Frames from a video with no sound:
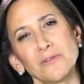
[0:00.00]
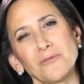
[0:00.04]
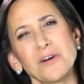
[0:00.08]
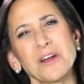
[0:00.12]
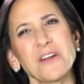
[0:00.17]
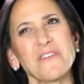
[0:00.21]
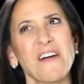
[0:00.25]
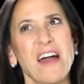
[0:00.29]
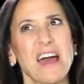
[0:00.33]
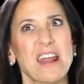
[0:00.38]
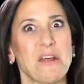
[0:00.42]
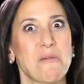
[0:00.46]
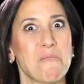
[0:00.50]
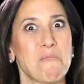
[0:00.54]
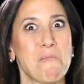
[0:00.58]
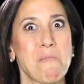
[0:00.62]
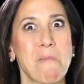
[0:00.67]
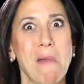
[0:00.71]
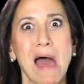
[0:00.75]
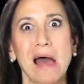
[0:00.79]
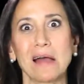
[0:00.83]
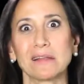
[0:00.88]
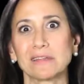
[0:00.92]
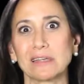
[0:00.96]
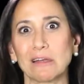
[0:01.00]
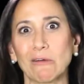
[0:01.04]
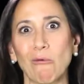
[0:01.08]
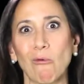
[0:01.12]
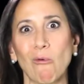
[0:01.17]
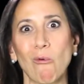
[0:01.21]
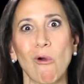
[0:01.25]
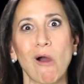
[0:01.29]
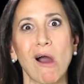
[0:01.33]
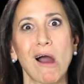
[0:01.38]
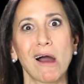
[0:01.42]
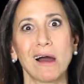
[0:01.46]
What if I had a magic
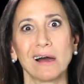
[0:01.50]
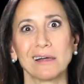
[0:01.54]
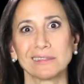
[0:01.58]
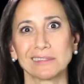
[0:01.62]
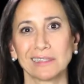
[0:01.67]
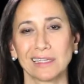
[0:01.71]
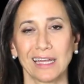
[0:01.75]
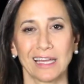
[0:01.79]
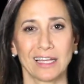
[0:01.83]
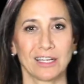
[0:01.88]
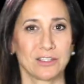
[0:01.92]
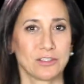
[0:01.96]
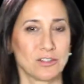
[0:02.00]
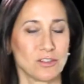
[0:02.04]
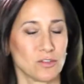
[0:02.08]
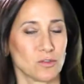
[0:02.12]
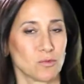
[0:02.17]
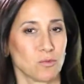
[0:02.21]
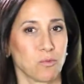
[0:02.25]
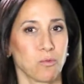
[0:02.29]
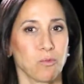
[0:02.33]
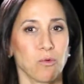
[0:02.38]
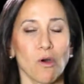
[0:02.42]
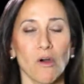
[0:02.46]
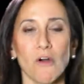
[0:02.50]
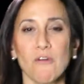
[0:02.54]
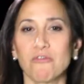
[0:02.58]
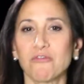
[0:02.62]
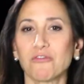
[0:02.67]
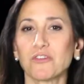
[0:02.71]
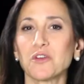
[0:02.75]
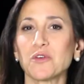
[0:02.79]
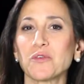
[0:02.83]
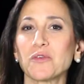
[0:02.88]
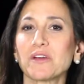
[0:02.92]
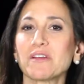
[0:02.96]
wand and I could just, woof,
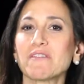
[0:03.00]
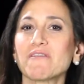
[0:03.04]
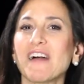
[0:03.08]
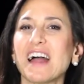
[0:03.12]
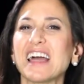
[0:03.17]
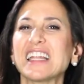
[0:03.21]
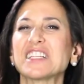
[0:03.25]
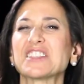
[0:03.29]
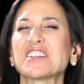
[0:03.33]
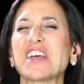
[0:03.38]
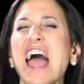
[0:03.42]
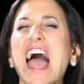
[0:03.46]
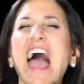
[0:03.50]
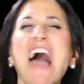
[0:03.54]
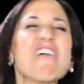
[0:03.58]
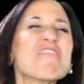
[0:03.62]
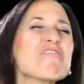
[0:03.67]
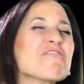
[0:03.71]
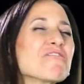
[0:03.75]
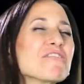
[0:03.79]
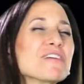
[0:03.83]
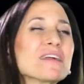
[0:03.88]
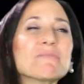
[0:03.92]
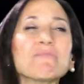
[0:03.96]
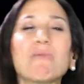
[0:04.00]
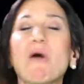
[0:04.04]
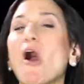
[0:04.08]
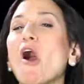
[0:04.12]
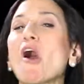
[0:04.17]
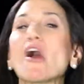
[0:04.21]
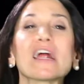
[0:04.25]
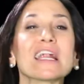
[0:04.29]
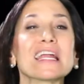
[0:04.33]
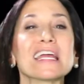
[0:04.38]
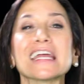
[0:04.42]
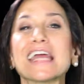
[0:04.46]
you were invited to every
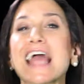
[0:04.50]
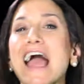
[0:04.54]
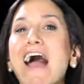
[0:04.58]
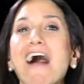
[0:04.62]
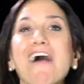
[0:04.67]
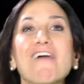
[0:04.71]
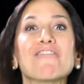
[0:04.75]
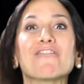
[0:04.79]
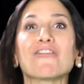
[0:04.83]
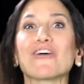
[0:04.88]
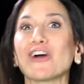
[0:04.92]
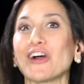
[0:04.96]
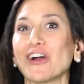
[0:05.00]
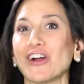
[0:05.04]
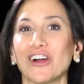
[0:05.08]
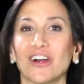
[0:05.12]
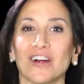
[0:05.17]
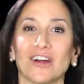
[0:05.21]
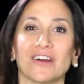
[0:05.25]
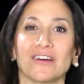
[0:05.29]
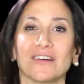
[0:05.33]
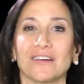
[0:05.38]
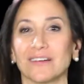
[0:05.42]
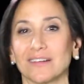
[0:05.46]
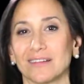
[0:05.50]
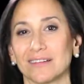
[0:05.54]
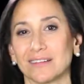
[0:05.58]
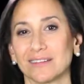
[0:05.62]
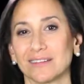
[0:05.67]
party ever?